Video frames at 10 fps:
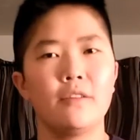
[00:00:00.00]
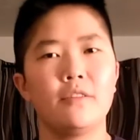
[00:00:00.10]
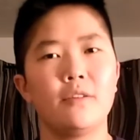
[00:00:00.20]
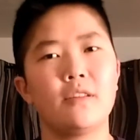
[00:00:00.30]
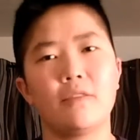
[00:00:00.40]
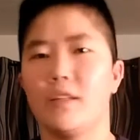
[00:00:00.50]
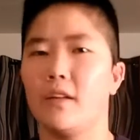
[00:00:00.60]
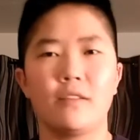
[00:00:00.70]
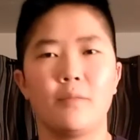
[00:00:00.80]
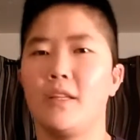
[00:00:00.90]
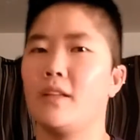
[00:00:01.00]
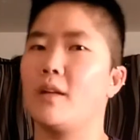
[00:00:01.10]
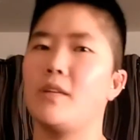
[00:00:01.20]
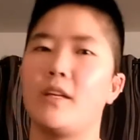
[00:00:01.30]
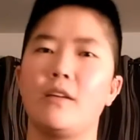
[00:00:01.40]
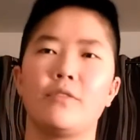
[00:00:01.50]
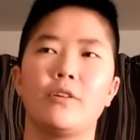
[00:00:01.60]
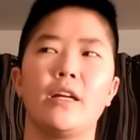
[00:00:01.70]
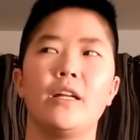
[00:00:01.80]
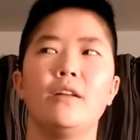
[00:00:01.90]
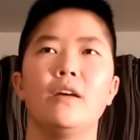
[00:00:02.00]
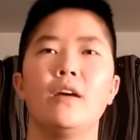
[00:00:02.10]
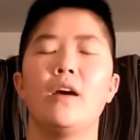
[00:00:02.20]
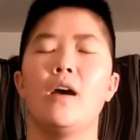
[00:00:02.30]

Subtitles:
So it's definitely not something that I'm taking for granted